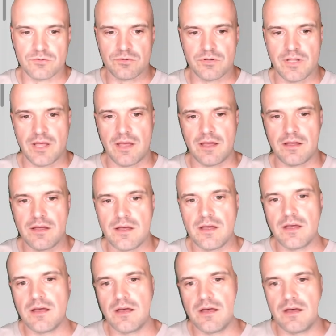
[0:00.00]
to the
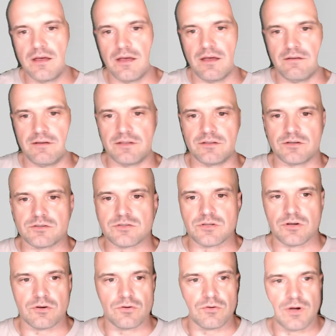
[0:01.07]
vendor.
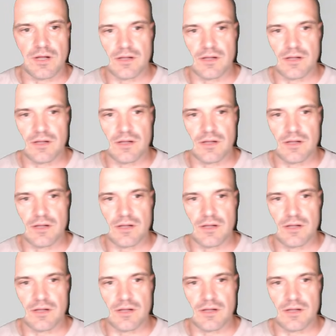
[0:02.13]
So